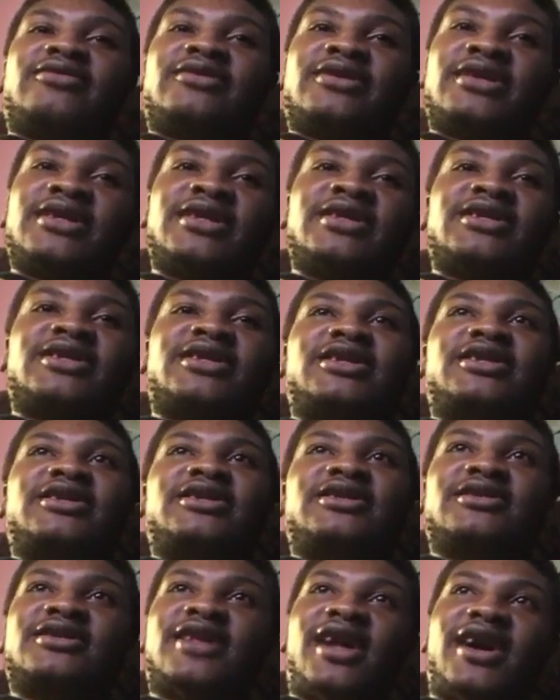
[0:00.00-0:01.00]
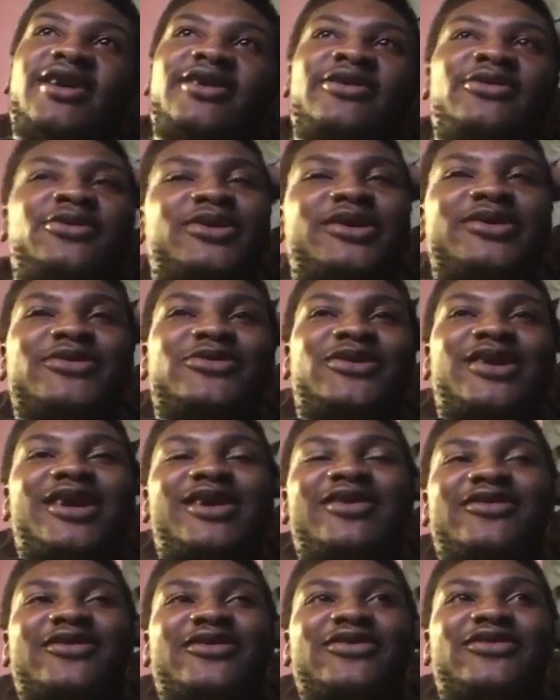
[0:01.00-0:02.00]
man, can you, like,
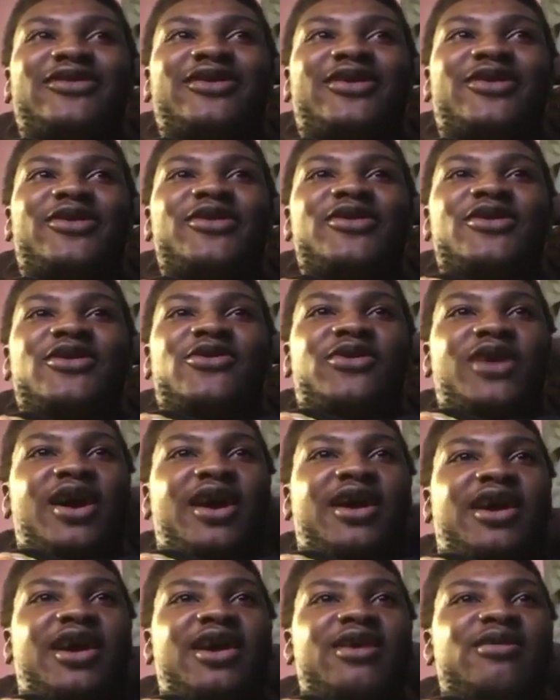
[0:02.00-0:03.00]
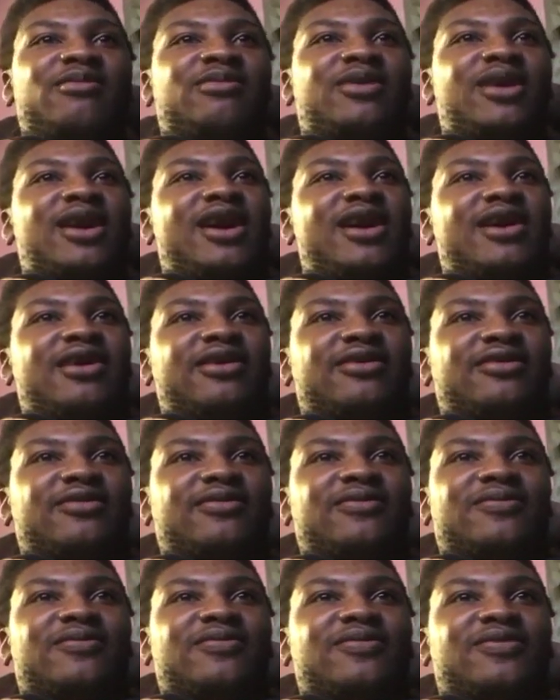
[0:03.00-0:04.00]
whatever. So when I came back,
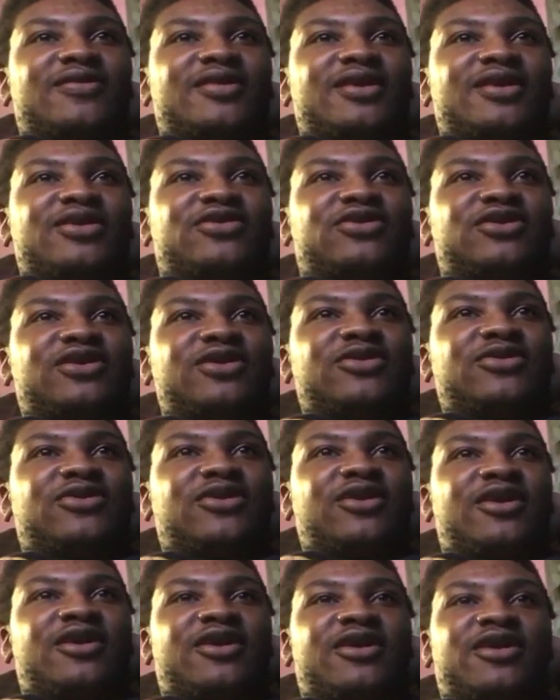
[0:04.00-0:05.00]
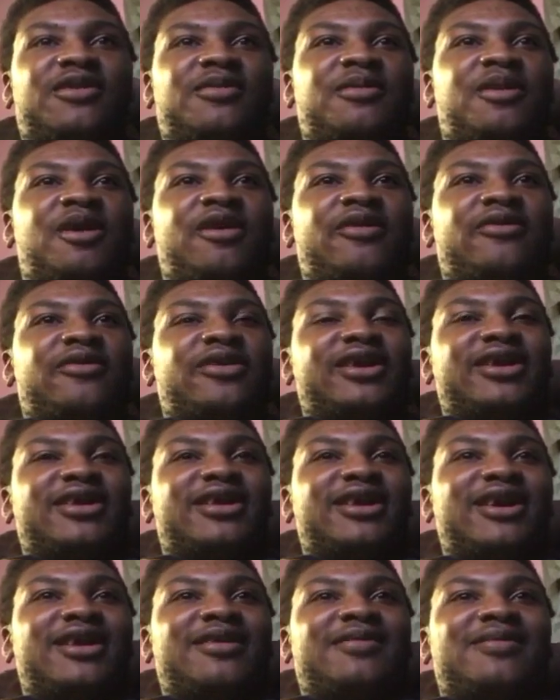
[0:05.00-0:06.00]
she was already
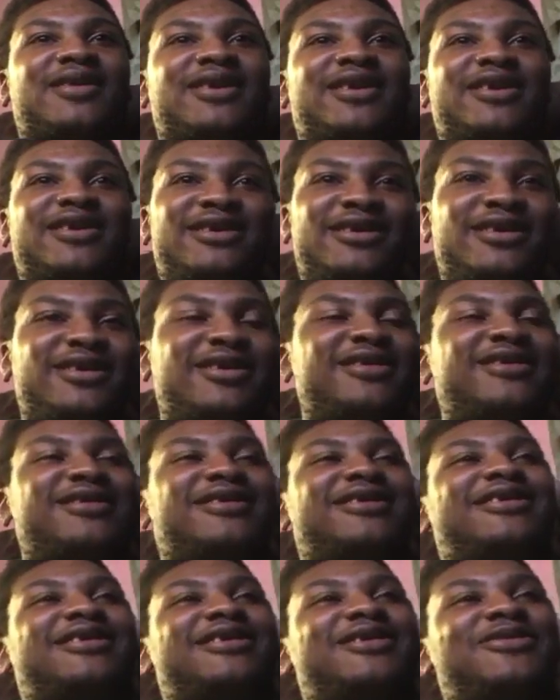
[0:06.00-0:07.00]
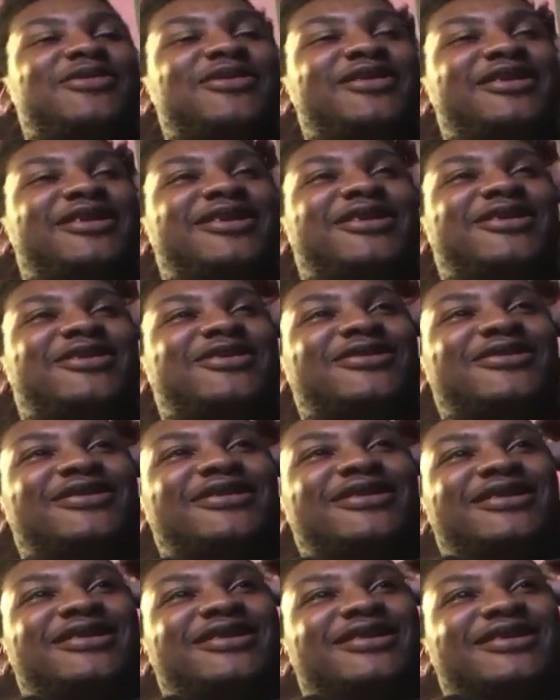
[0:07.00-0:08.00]
there. I'm like, yeah, here we go.
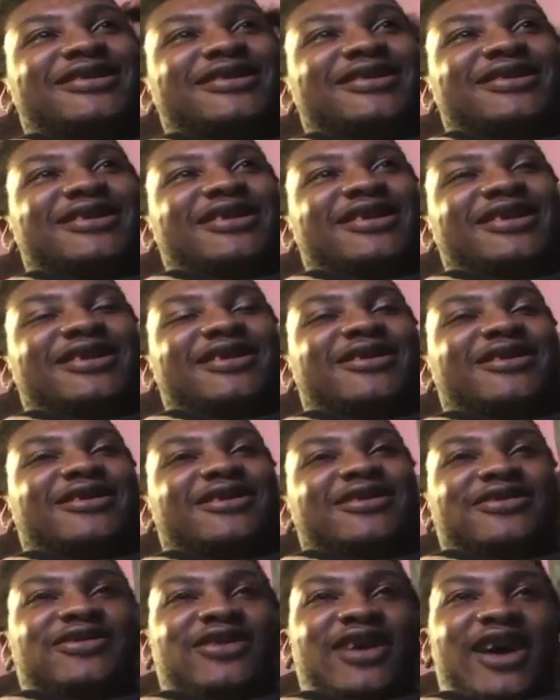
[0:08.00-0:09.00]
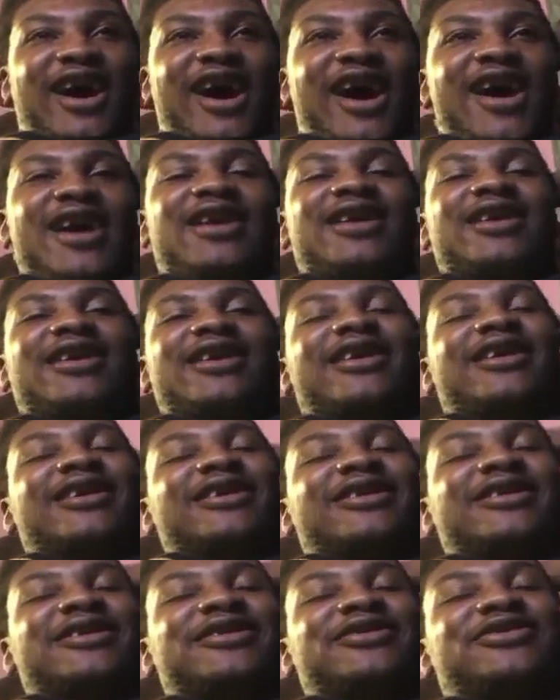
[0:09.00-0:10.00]
And so I hollered at
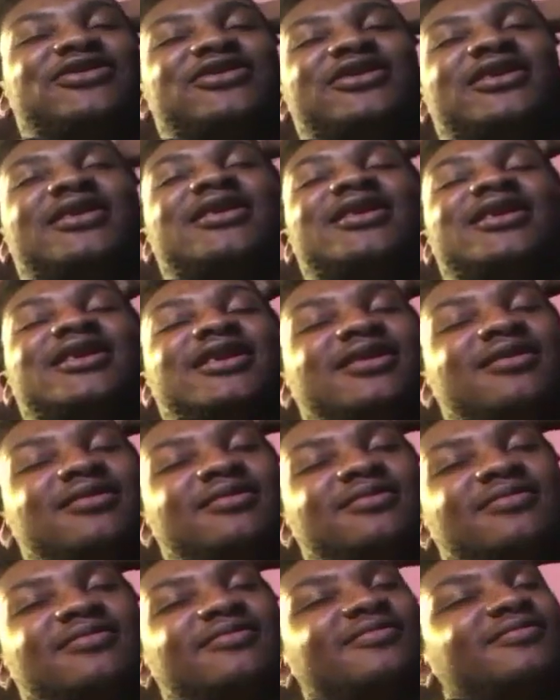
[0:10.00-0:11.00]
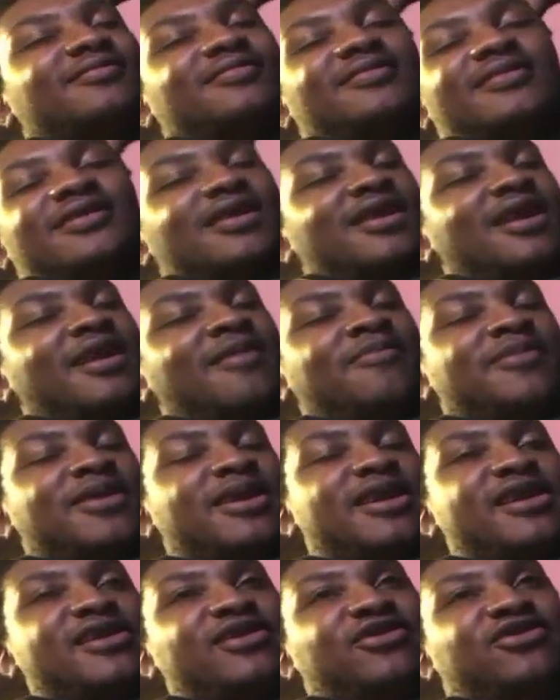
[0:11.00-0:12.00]
her and shit, and I
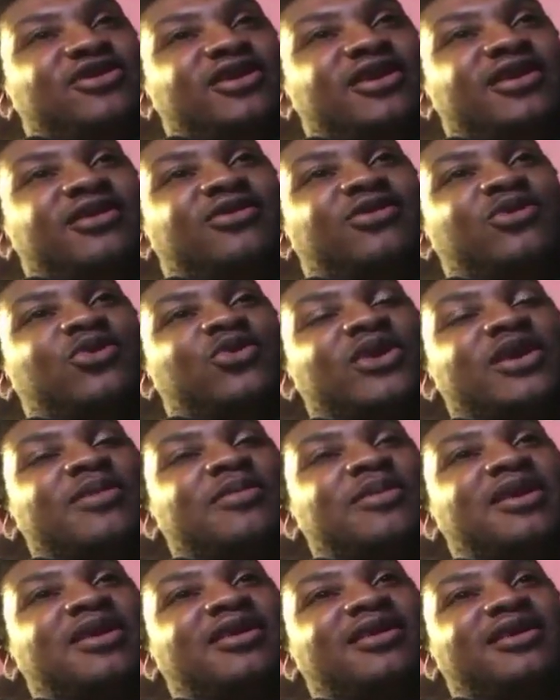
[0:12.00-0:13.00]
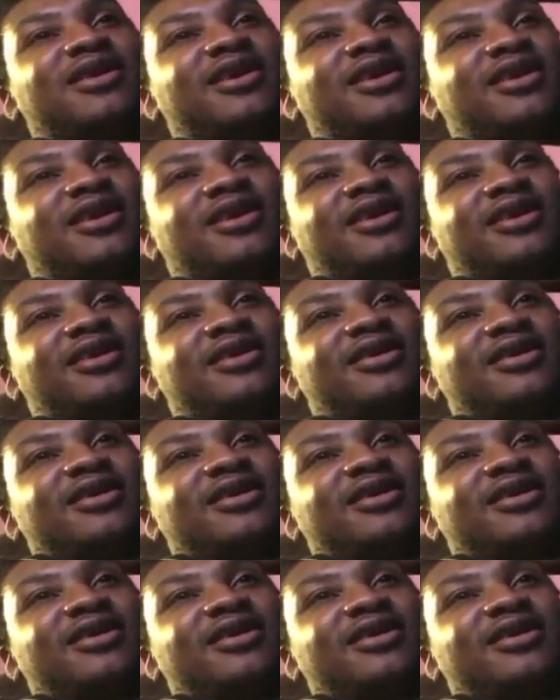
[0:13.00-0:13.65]
mean, she into women and